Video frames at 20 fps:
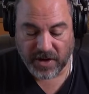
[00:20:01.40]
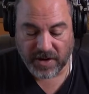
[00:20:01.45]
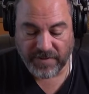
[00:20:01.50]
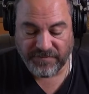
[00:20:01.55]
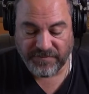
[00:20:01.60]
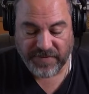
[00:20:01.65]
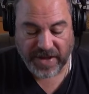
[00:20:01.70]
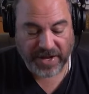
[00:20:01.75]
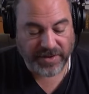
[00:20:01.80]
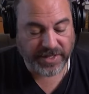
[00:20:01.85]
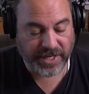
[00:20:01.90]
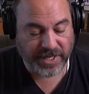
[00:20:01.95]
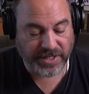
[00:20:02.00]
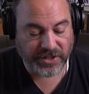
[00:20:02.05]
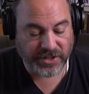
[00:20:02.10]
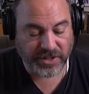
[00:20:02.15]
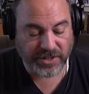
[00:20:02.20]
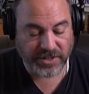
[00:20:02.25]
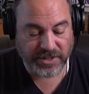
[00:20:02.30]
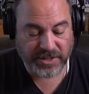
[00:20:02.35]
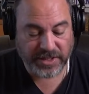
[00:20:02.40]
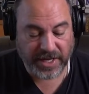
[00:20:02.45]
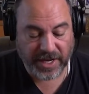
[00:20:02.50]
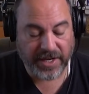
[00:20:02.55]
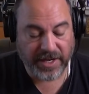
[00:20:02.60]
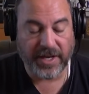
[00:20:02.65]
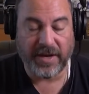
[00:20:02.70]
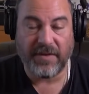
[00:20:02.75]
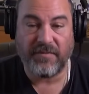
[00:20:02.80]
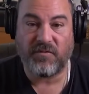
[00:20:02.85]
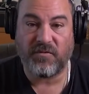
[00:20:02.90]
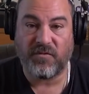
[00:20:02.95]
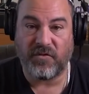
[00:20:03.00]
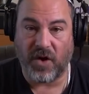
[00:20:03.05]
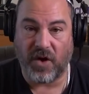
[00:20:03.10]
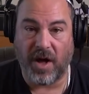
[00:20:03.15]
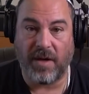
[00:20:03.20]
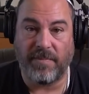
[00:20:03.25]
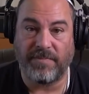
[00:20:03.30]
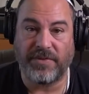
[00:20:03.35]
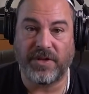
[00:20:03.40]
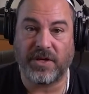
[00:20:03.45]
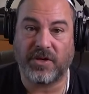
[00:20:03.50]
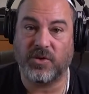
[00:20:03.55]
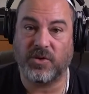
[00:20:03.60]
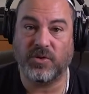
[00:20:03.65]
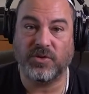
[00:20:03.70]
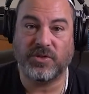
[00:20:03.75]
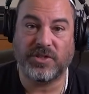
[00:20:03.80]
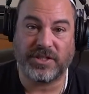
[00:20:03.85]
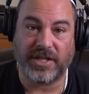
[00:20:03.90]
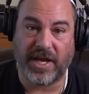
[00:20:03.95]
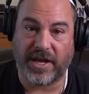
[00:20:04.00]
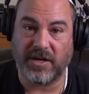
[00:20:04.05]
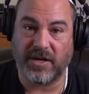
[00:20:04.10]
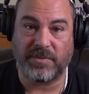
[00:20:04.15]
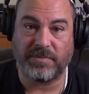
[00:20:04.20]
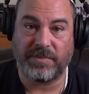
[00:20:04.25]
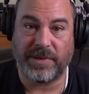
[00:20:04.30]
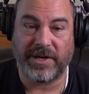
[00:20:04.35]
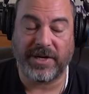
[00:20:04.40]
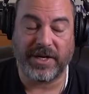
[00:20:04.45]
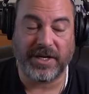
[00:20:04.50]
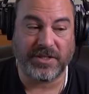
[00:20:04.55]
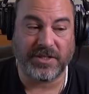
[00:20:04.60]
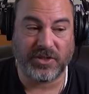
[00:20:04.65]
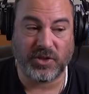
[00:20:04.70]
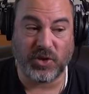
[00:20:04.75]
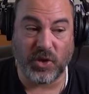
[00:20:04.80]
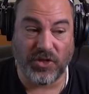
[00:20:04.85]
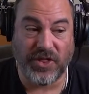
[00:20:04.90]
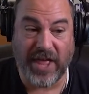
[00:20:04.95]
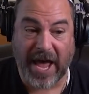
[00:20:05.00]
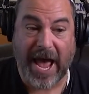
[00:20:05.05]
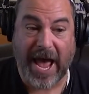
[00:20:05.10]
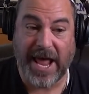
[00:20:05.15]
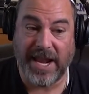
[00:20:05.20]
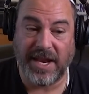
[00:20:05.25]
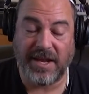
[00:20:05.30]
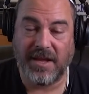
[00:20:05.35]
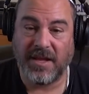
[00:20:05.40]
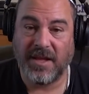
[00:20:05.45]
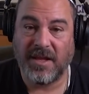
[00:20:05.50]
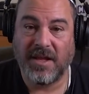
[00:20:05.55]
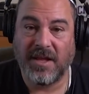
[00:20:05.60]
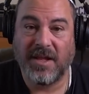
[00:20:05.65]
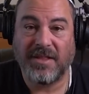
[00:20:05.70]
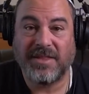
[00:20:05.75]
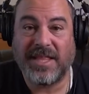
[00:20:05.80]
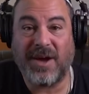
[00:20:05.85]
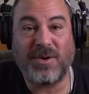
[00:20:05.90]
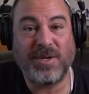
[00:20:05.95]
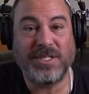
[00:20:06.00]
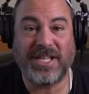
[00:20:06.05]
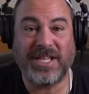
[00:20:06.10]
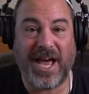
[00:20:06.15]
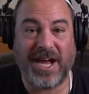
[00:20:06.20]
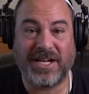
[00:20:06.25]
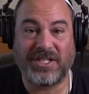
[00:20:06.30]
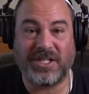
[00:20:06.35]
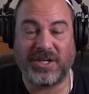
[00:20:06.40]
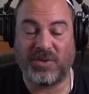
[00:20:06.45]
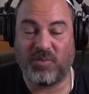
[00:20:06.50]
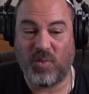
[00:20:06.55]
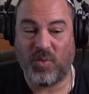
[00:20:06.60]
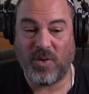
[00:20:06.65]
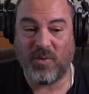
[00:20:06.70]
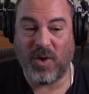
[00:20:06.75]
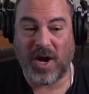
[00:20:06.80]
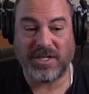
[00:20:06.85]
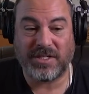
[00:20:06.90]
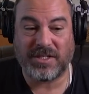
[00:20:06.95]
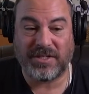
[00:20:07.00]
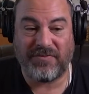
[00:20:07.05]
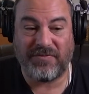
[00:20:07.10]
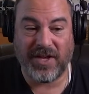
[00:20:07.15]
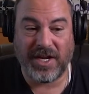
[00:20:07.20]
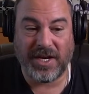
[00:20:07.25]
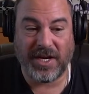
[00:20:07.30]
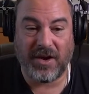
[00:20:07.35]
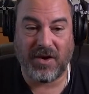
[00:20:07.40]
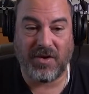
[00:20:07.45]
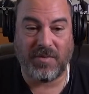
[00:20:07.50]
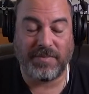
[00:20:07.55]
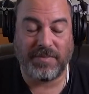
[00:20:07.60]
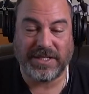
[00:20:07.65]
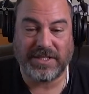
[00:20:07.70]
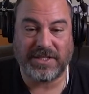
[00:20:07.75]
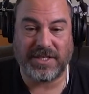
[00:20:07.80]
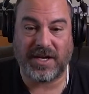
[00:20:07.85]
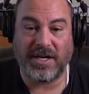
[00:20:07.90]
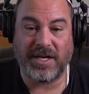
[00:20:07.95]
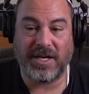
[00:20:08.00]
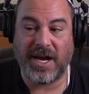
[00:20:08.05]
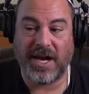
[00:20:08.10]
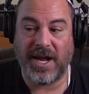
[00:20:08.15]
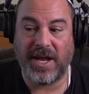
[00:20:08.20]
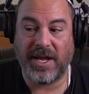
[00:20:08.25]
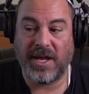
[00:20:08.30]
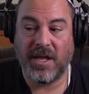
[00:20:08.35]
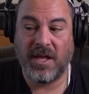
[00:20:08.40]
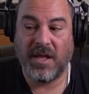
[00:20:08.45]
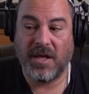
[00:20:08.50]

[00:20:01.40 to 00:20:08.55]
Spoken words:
on foundations dating from the Crusader period. So that was actually, we watched the video, my son and I,